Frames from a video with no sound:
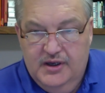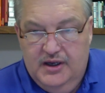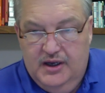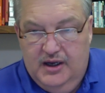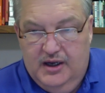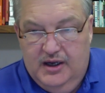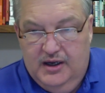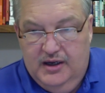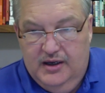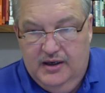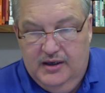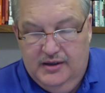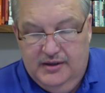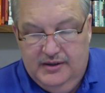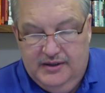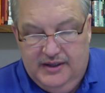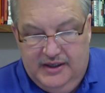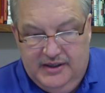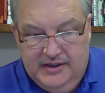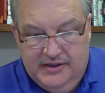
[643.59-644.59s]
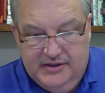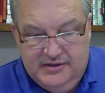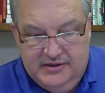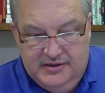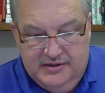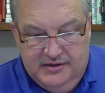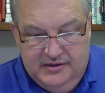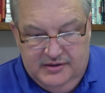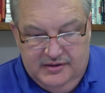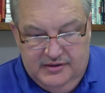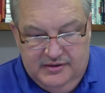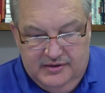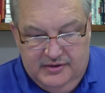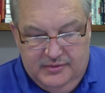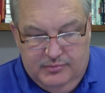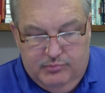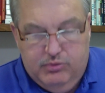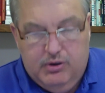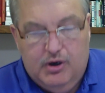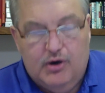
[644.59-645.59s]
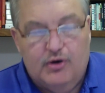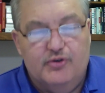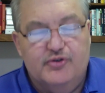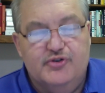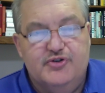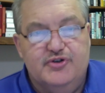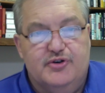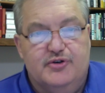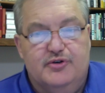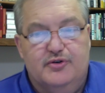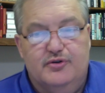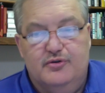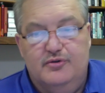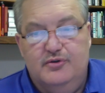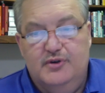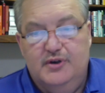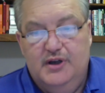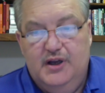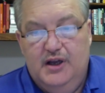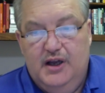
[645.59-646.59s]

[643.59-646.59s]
That is the personal